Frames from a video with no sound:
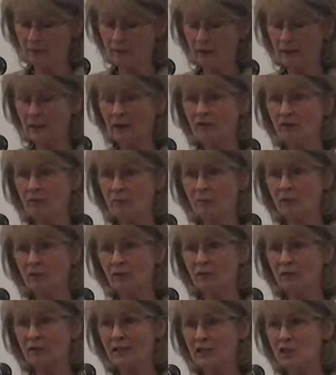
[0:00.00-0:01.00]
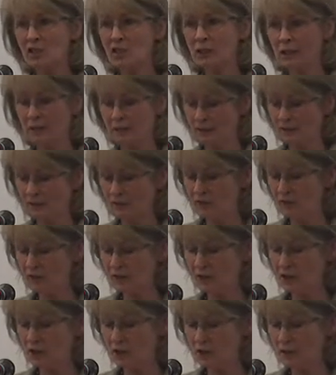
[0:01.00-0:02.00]
that governments nationally and
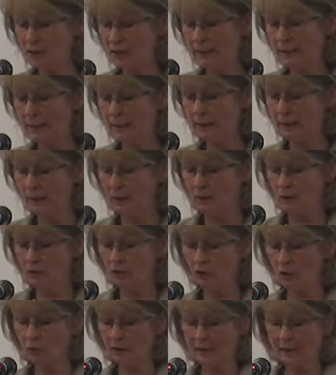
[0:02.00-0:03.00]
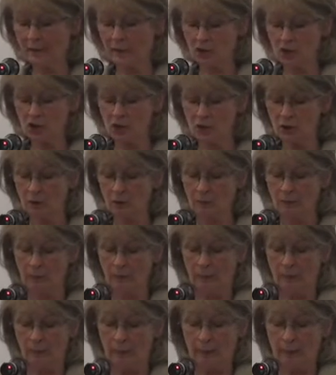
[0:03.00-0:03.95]
internationally took action.